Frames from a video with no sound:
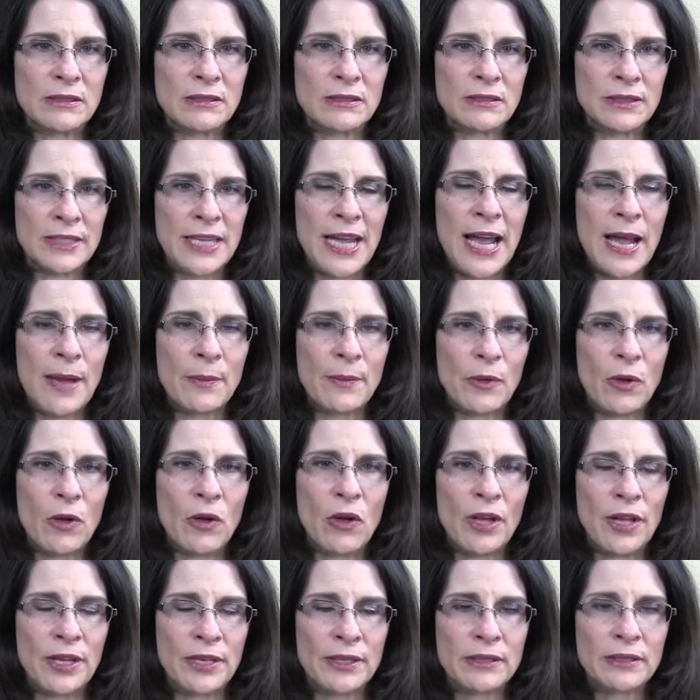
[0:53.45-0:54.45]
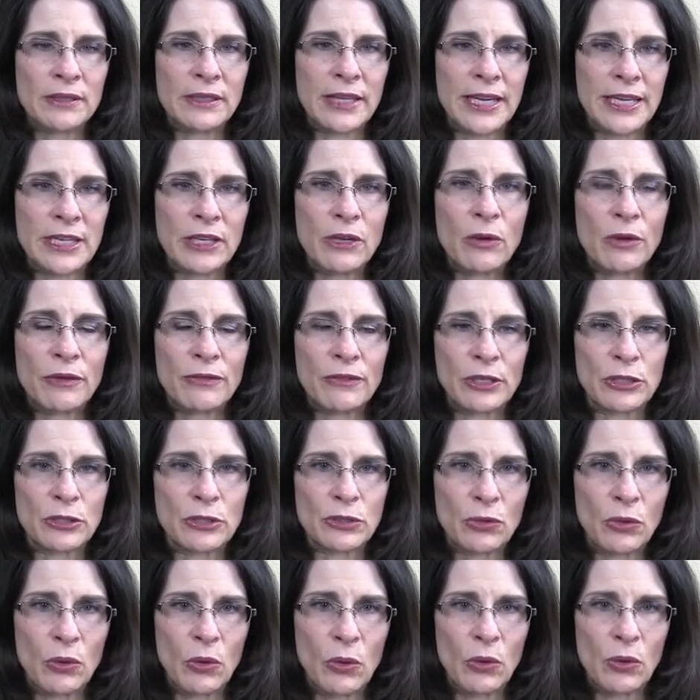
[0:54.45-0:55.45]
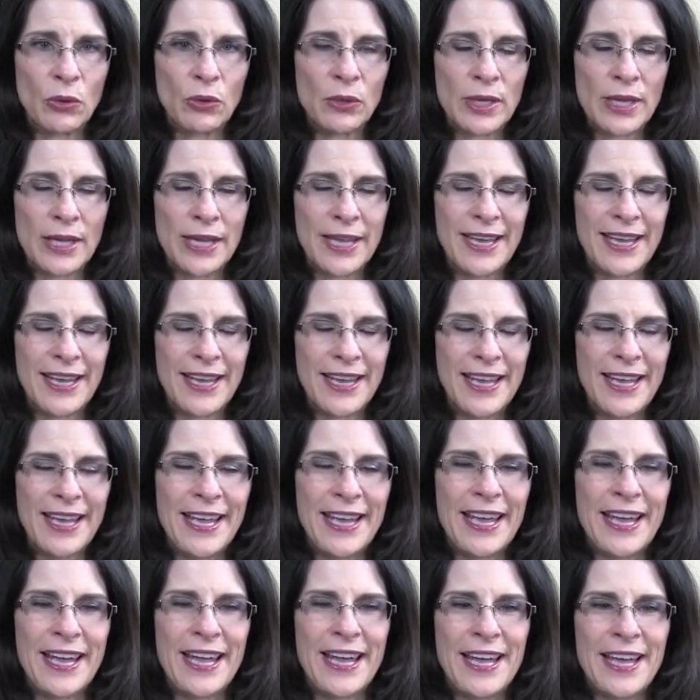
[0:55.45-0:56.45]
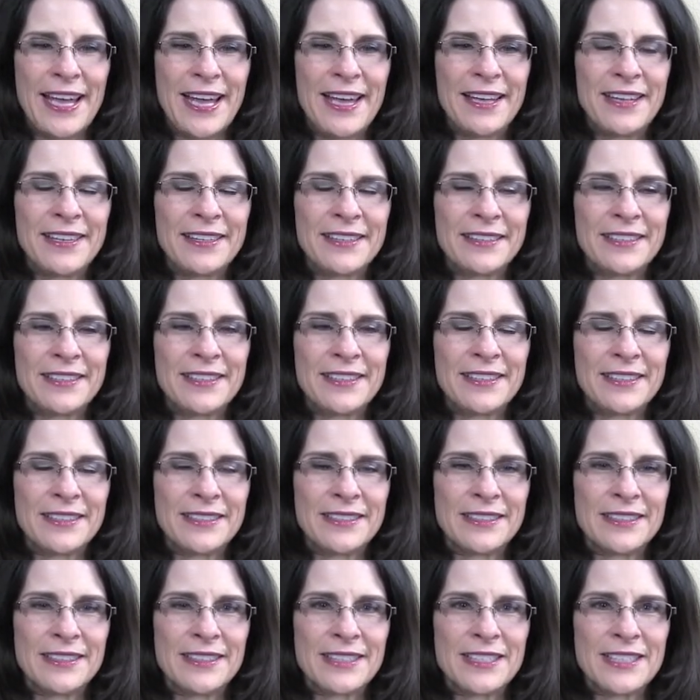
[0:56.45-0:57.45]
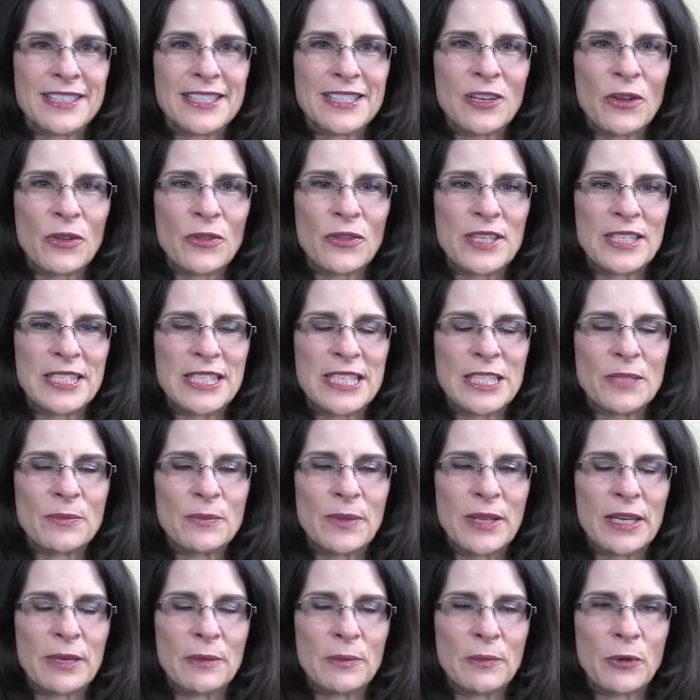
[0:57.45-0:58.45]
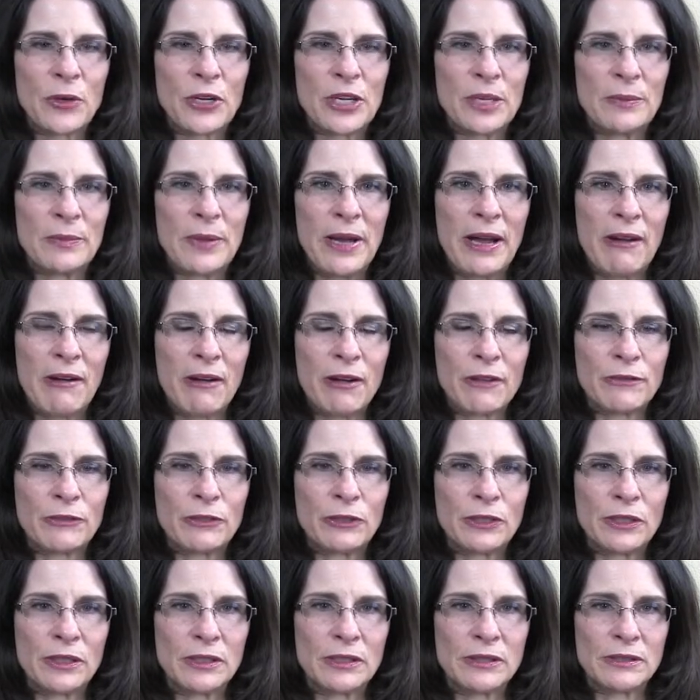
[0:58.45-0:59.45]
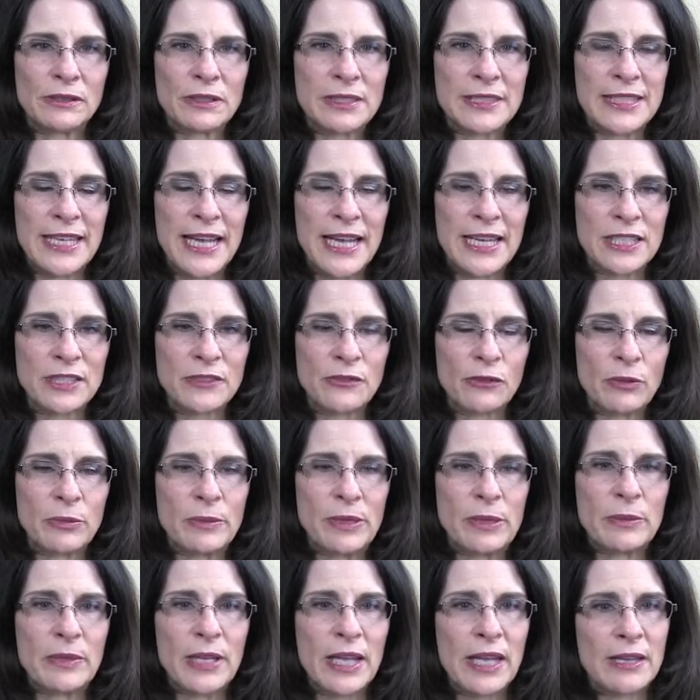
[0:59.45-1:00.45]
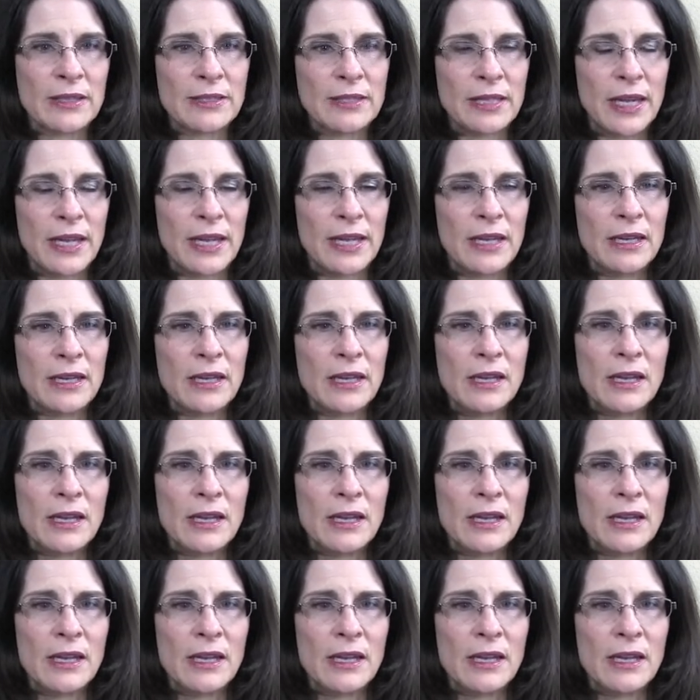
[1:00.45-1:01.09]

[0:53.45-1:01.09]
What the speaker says: tap on letting go of control. And so this has been a pretty powerful test for me, because the